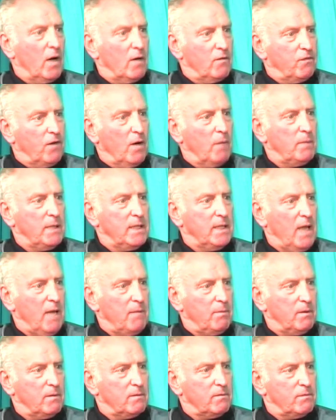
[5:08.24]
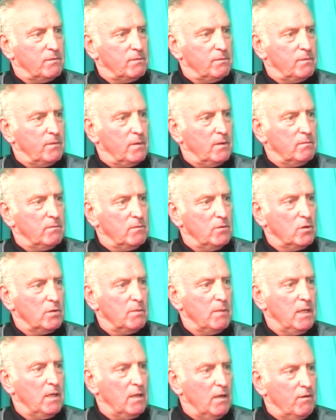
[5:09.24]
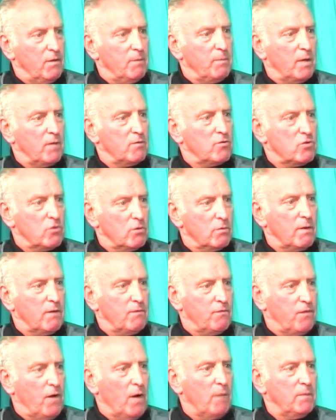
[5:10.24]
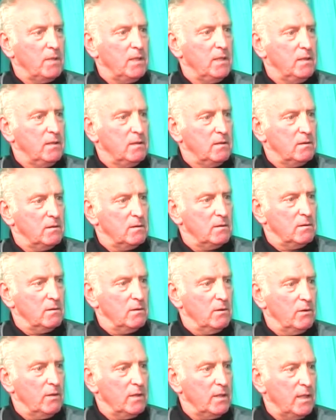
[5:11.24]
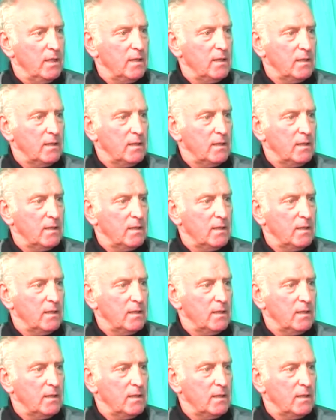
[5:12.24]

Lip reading: family type of, you know what I mean? Everybody was sort of like family orientated.